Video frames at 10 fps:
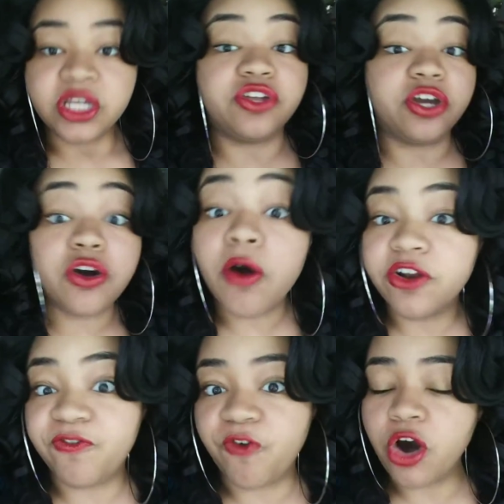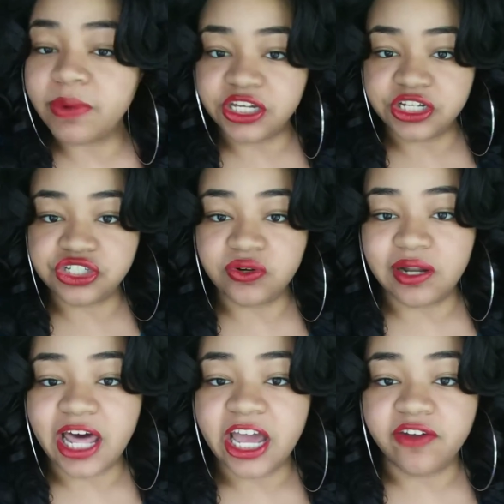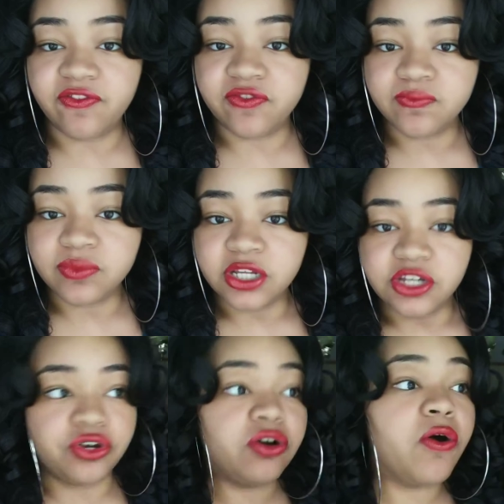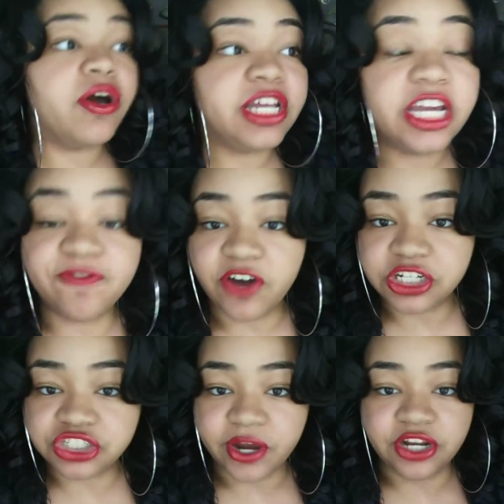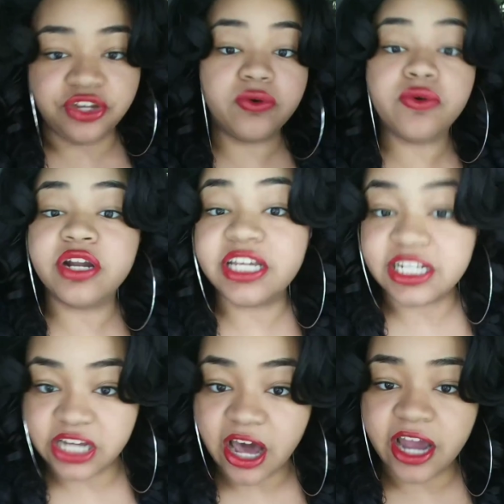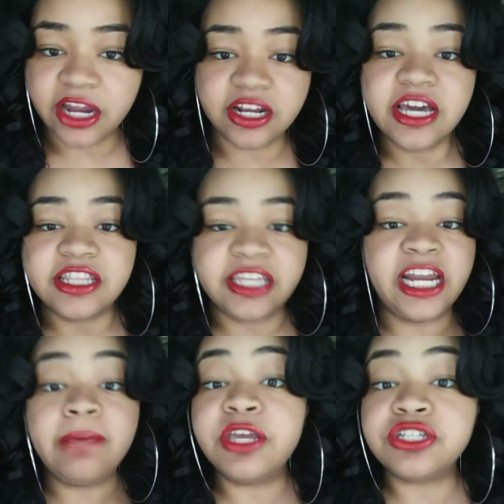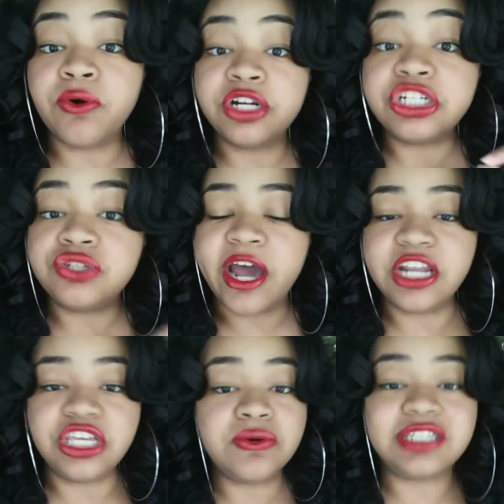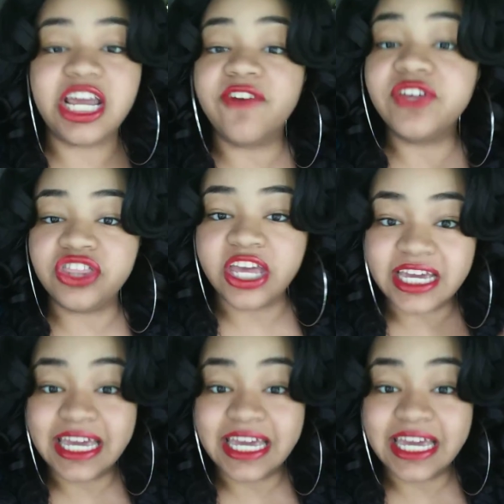They're going to form against your life. You're going to get frustrated. You're going to get tired. The enemy is going to try to use everything